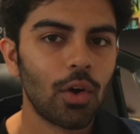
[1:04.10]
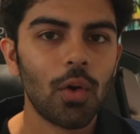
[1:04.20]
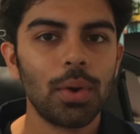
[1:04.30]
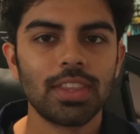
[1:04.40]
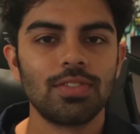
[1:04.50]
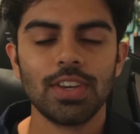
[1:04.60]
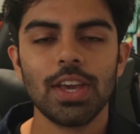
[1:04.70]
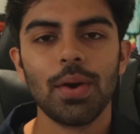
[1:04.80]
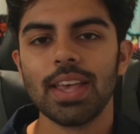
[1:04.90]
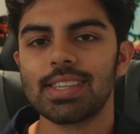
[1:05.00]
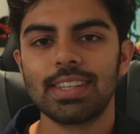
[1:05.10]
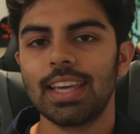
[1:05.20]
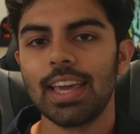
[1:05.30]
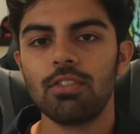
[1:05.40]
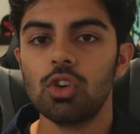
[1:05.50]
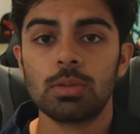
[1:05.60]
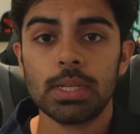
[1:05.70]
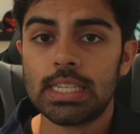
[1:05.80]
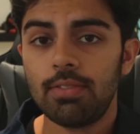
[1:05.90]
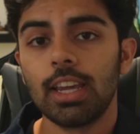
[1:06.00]
goal with this video isn't to give you
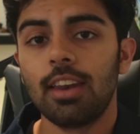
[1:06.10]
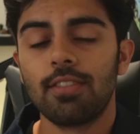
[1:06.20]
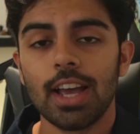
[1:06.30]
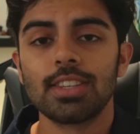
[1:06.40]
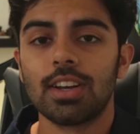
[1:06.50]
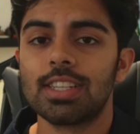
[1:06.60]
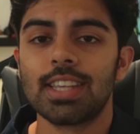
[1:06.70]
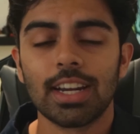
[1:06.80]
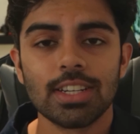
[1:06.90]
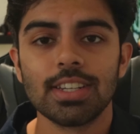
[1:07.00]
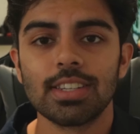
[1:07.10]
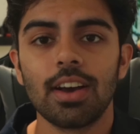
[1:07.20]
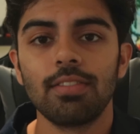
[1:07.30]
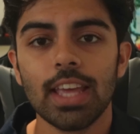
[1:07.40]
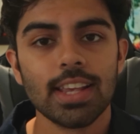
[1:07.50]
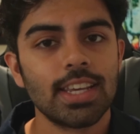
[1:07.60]
specific advice on sections of the